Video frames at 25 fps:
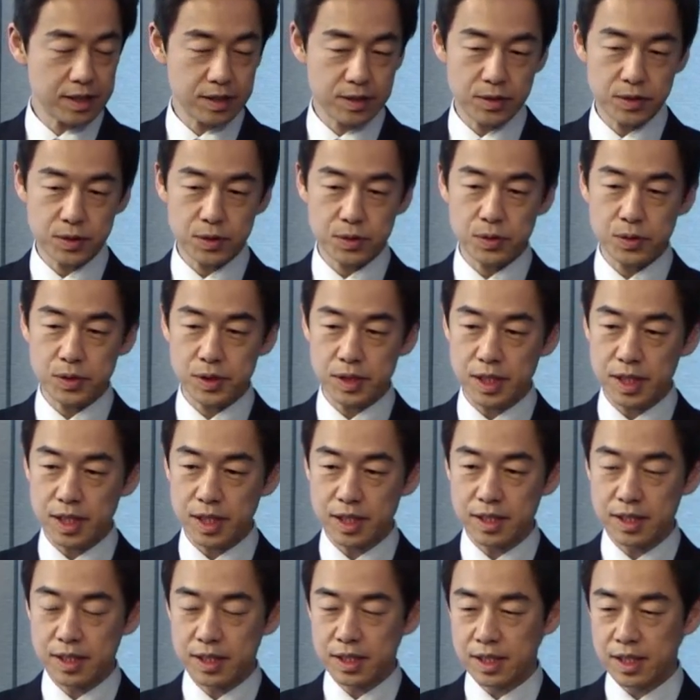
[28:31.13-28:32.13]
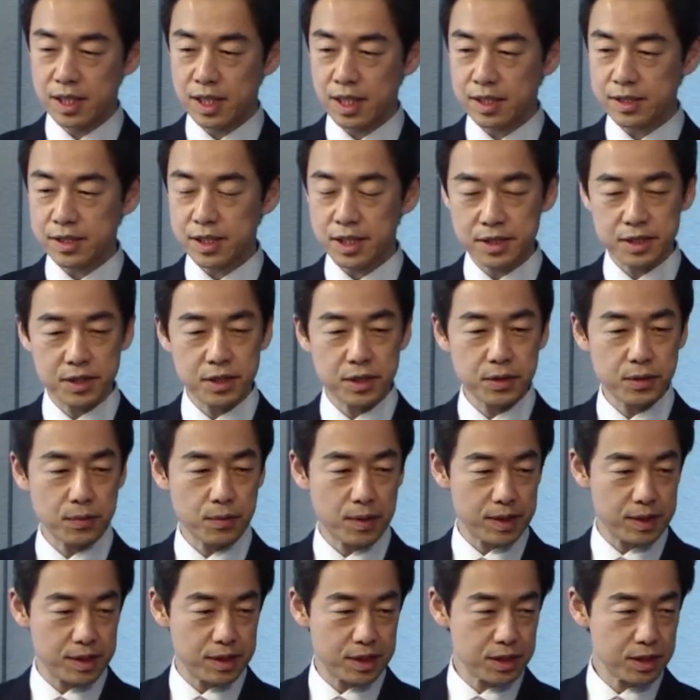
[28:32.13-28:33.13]
North Korea uh, does not
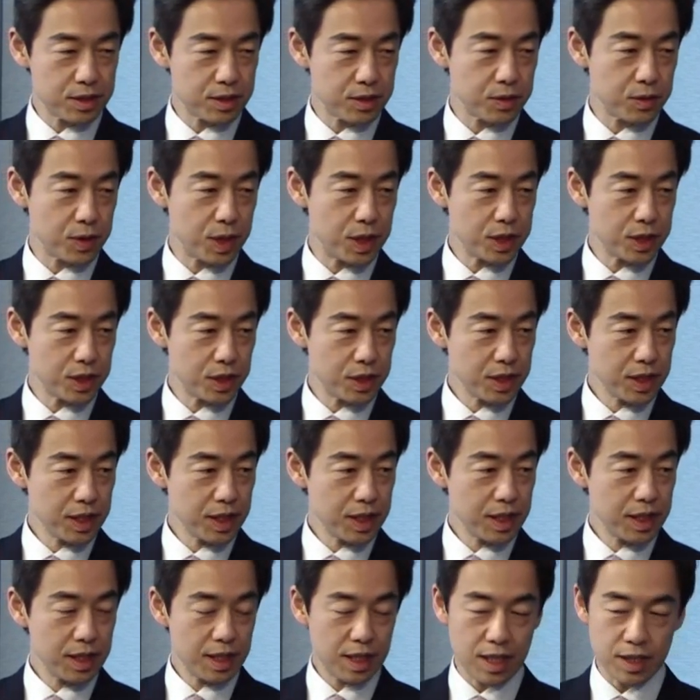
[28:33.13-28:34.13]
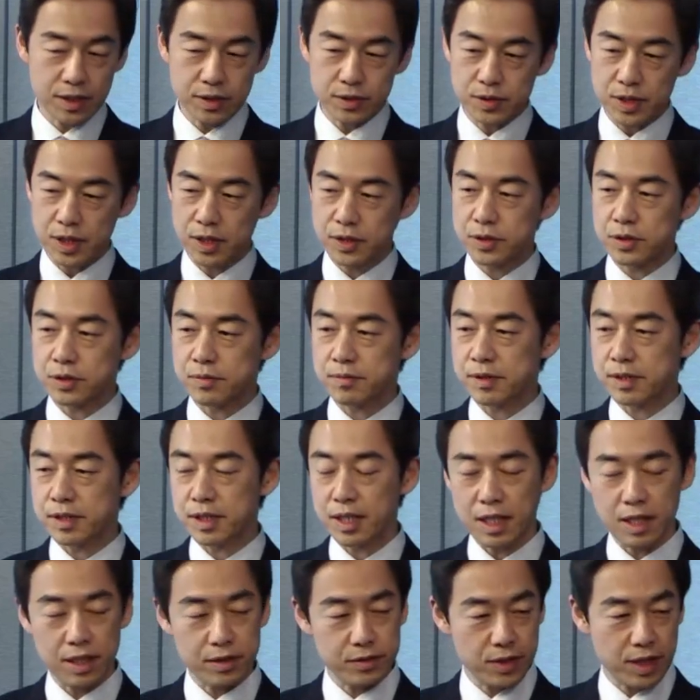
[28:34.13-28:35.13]
want this situation and try to be,
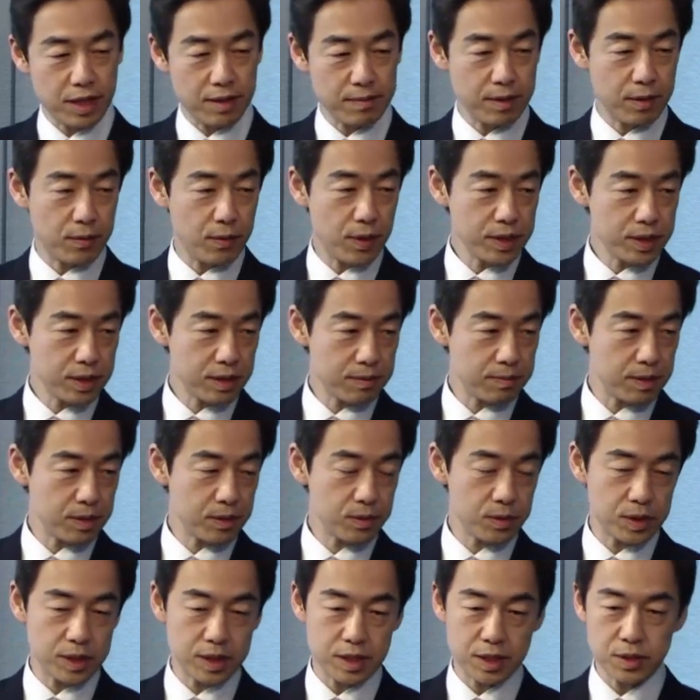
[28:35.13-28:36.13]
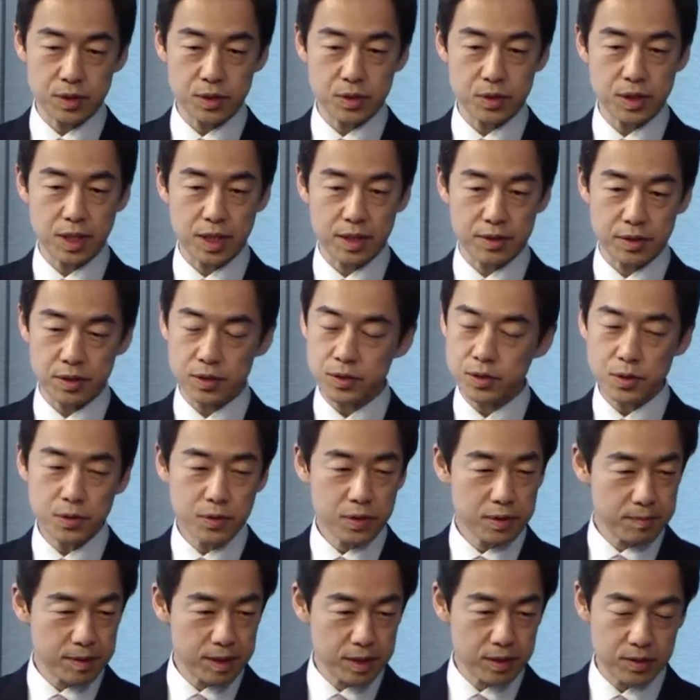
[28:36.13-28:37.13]
uh, drive a wedge between the two countries, not
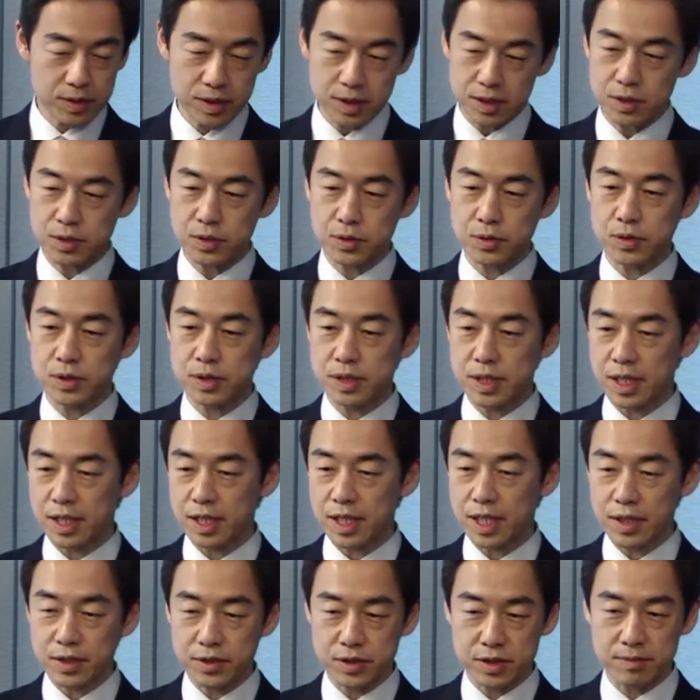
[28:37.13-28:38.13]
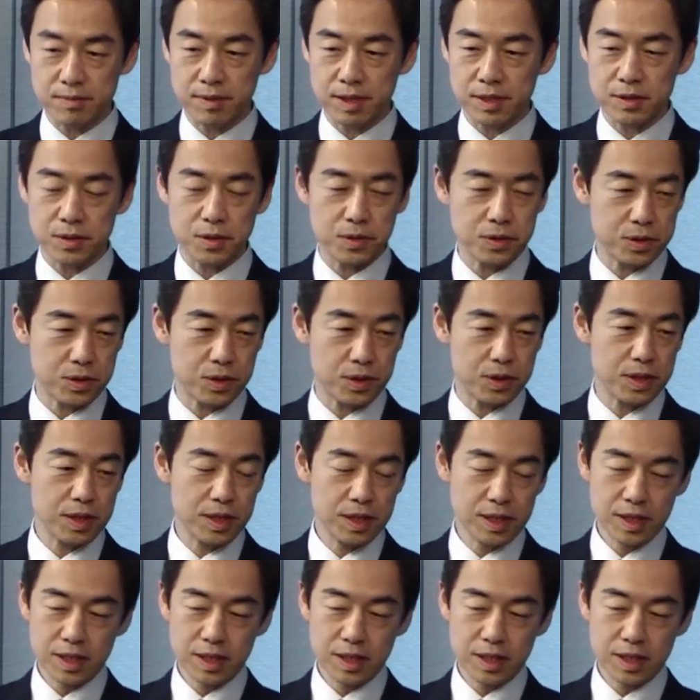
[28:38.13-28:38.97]
only between the two uh, countries, but also